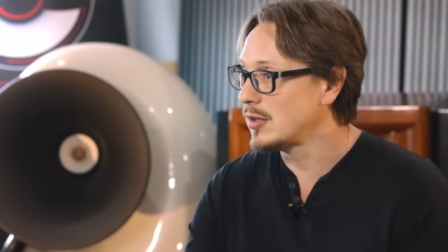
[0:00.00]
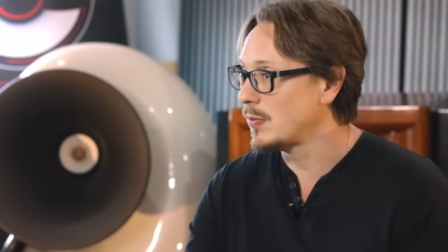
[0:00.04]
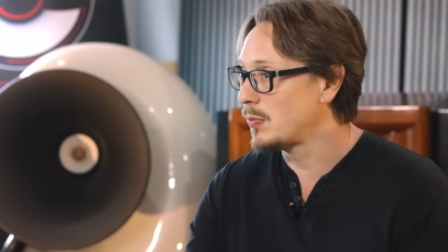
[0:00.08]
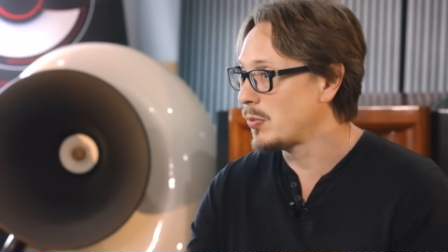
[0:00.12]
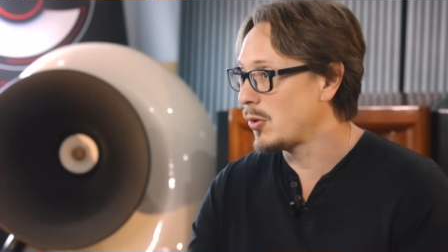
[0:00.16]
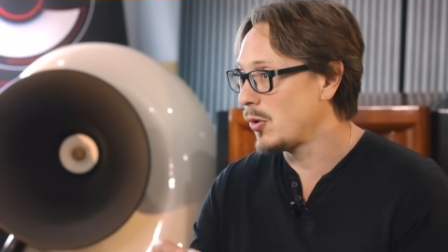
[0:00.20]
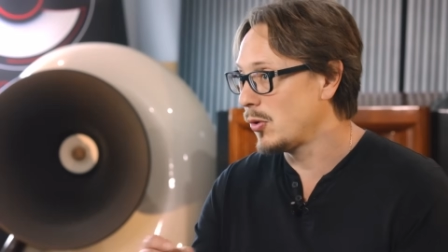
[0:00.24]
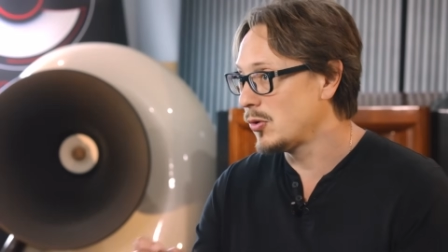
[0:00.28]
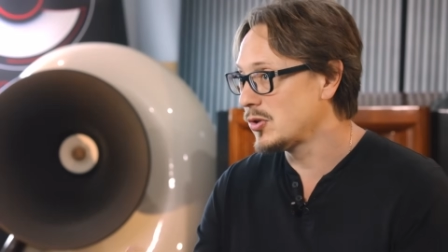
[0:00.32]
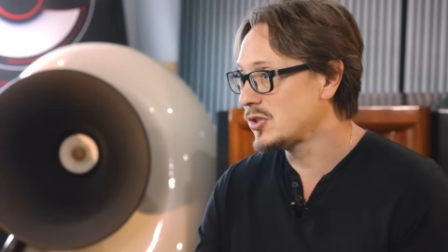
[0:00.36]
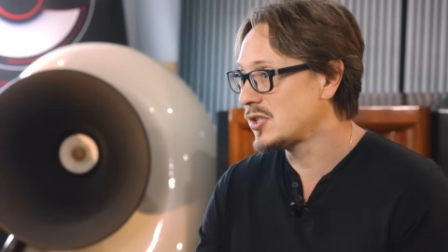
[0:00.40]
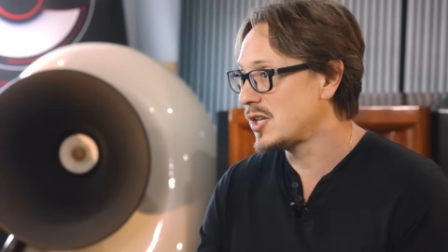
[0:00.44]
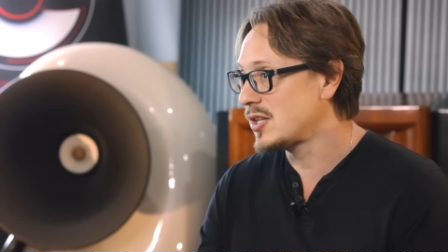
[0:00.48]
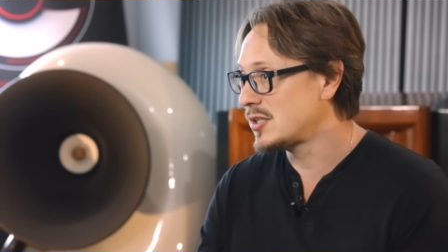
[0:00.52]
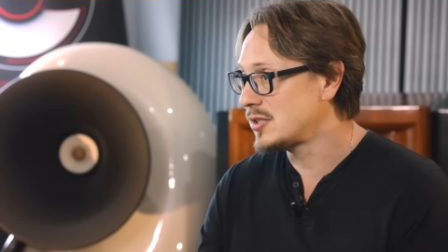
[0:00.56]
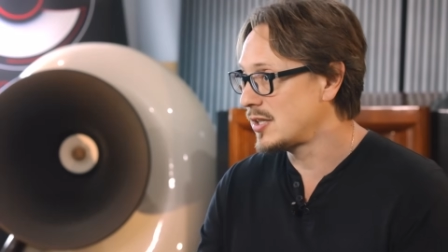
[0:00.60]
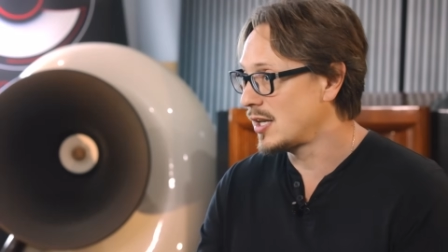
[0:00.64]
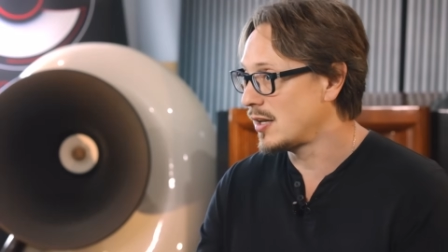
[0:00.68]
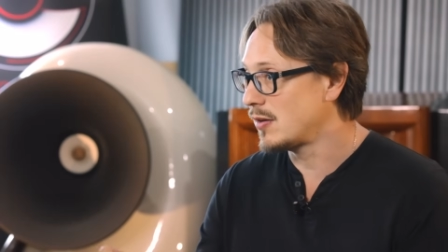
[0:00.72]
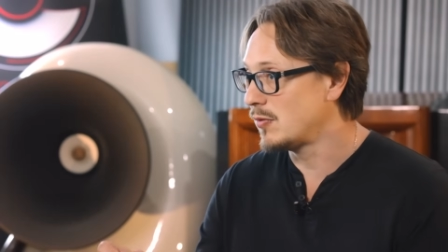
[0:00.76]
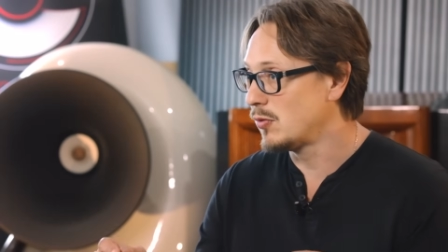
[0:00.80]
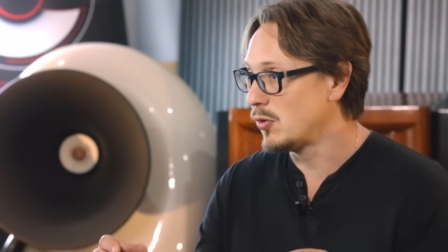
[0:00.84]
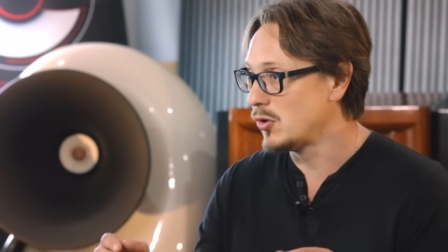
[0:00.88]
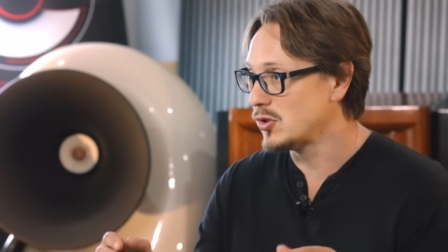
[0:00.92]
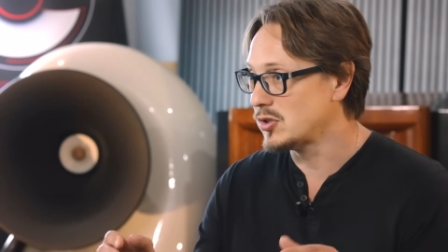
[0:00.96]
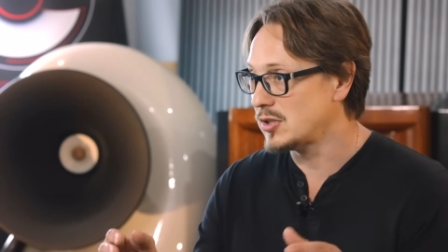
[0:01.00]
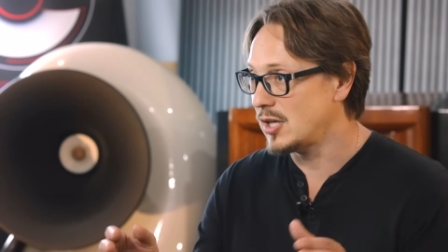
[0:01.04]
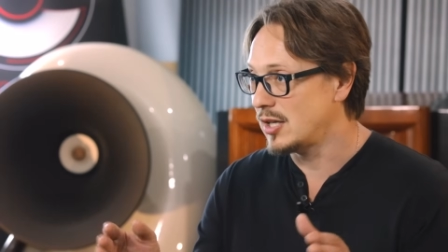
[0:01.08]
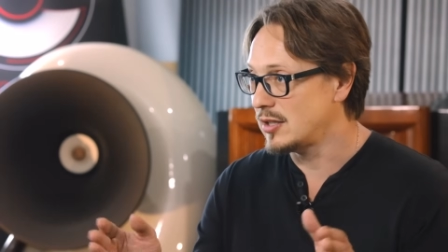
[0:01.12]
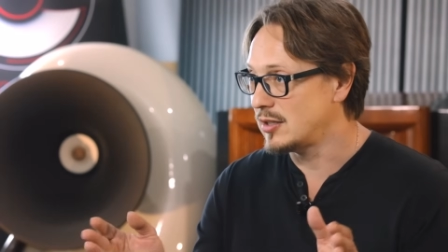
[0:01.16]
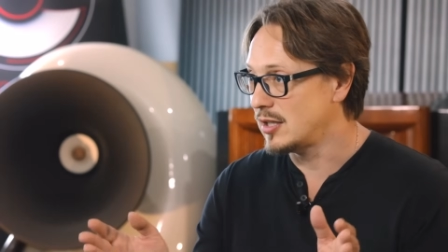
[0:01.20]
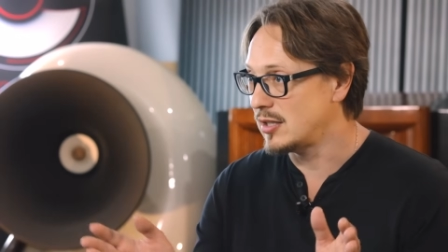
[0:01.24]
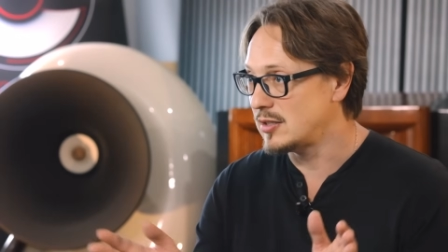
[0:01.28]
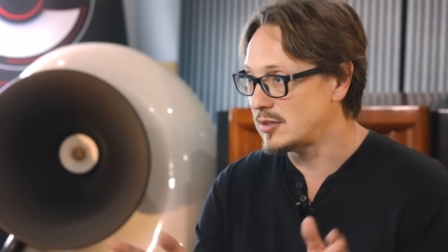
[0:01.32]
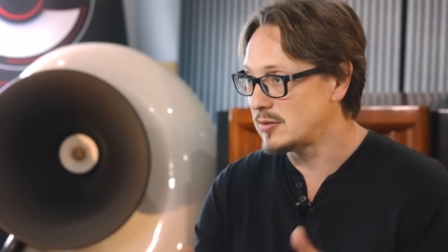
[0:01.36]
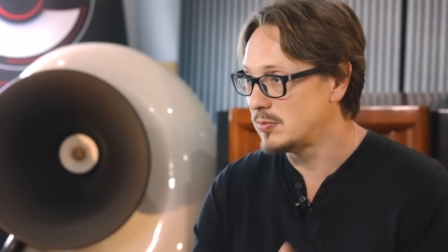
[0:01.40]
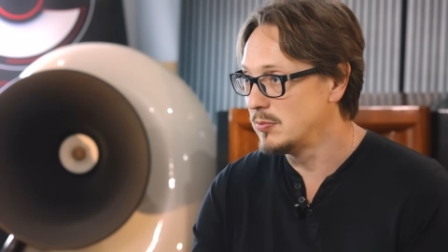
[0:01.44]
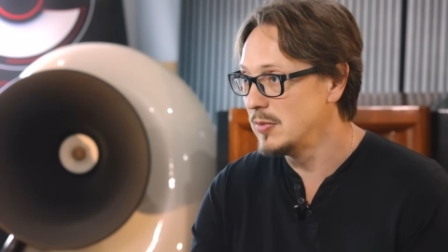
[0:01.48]
processing was at
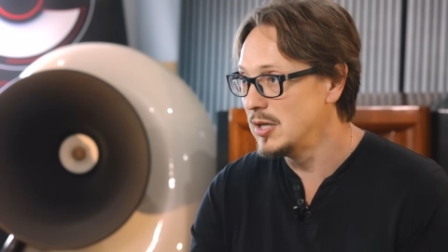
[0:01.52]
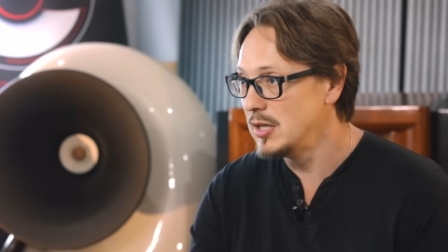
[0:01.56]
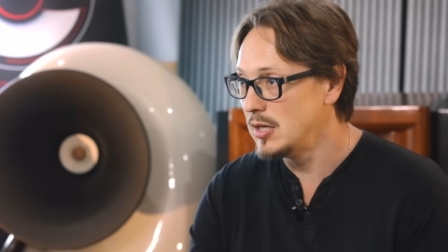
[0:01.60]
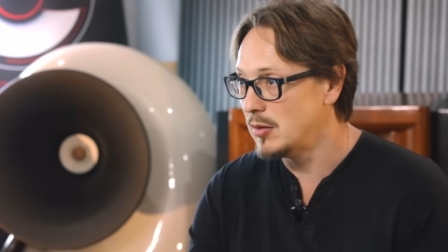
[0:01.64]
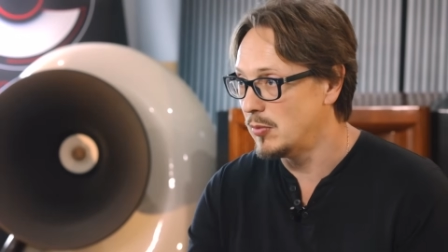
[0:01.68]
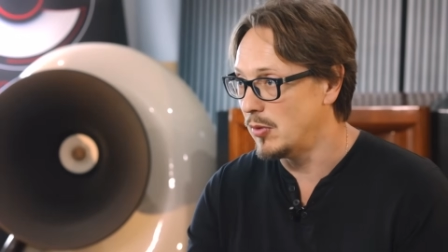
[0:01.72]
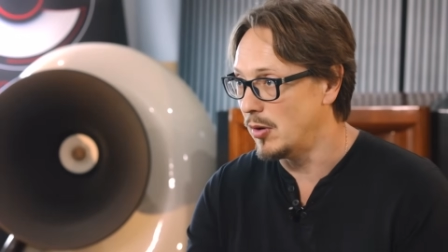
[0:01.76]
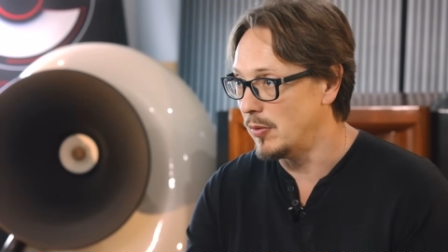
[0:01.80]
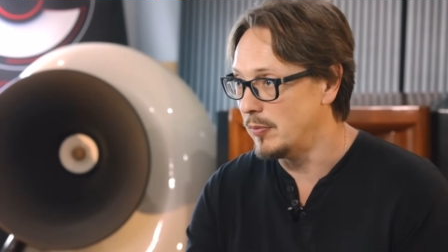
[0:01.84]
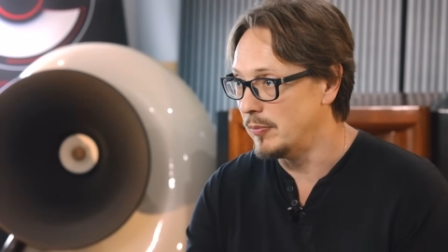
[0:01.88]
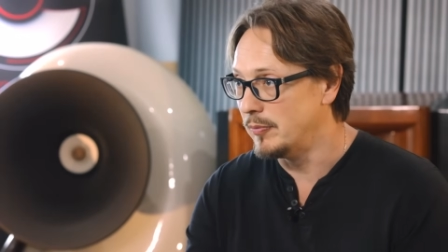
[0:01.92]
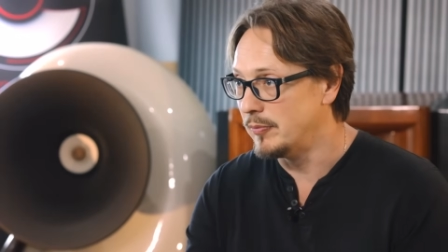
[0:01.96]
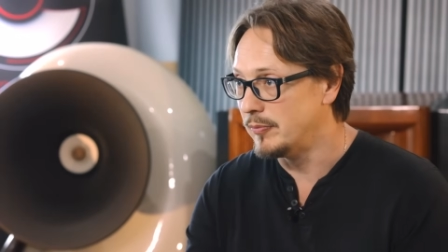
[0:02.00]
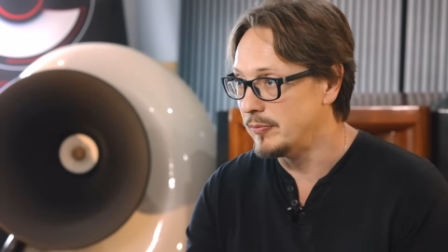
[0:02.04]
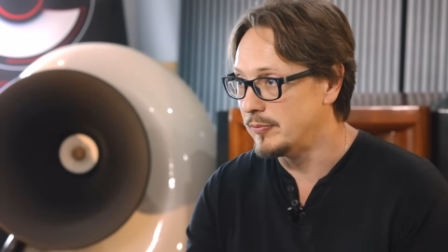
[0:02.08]
its minimum,